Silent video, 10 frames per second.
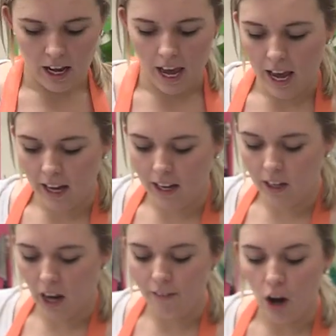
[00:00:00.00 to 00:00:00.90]

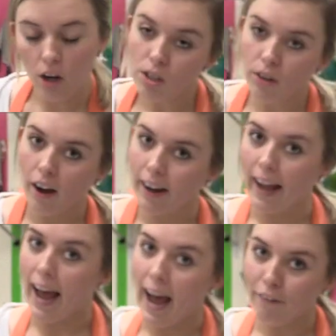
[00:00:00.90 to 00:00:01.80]
And I've also got a
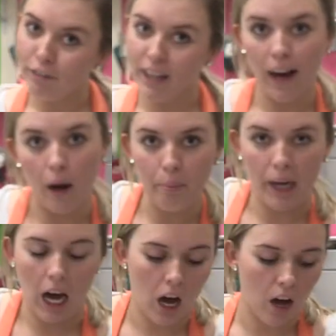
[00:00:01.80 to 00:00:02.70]
half a cup
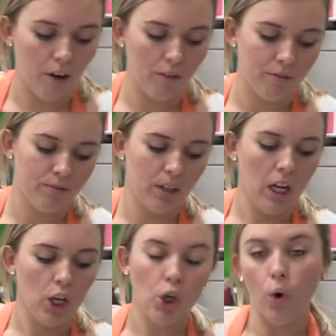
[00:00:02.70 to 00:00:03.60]

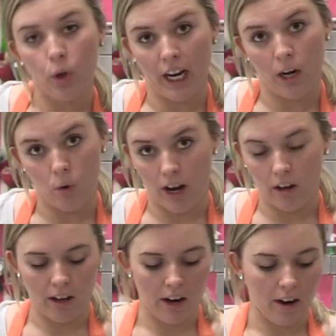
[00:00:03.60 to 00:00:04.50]
of coconut
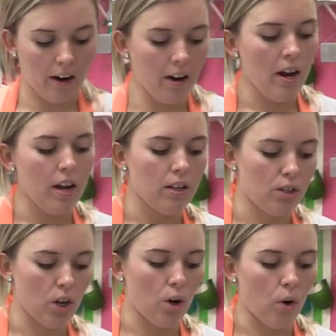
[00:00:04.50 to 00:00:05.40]
oil here.
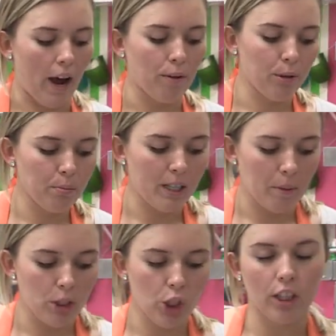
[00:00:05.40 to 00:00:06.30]
So at room
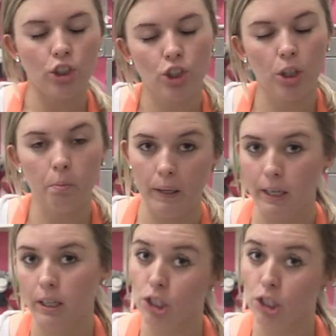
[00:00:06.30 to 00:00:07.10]
temperature it should be